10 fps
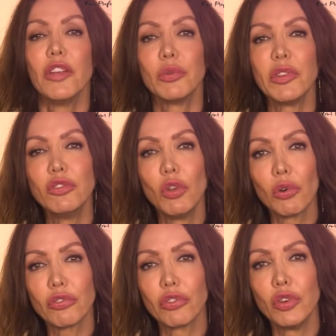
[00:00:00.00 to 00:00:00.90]
So it's
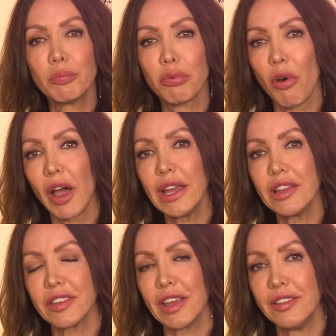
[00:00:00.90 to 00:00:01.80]
not too
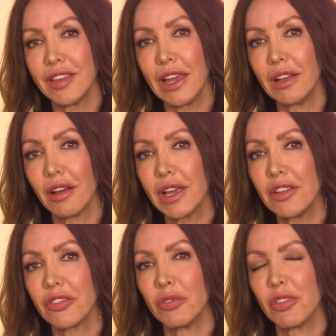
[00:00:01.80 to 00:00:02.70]
bright in daylight,
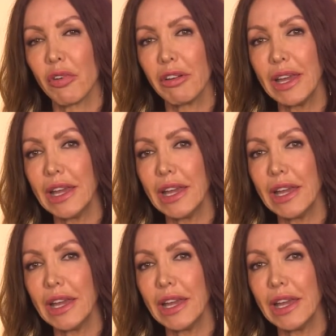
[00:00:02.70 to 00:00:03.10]
so it's a very